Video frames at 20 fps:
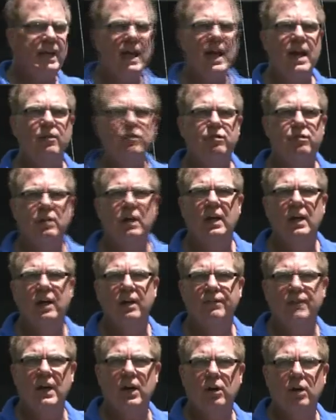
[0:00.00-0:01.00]
case,
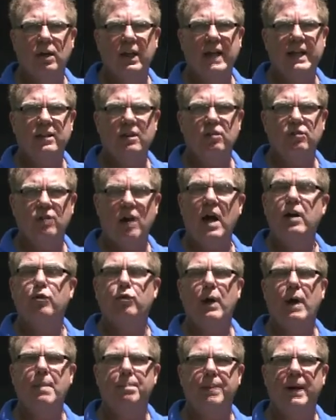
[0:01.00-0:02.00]
vehicle like this Dodge
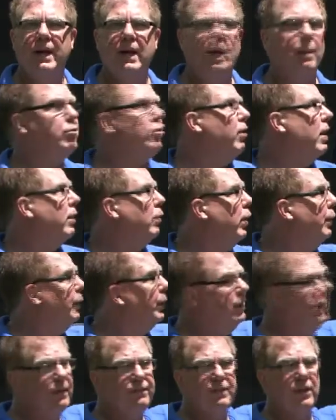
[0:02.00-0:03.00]
Ram pickup truck, when
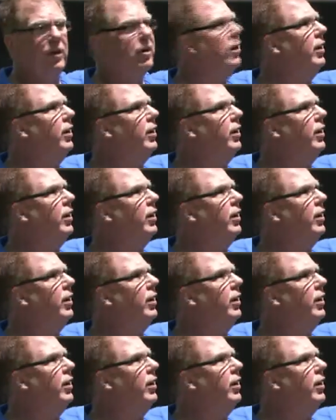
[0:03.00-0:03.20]
we lift the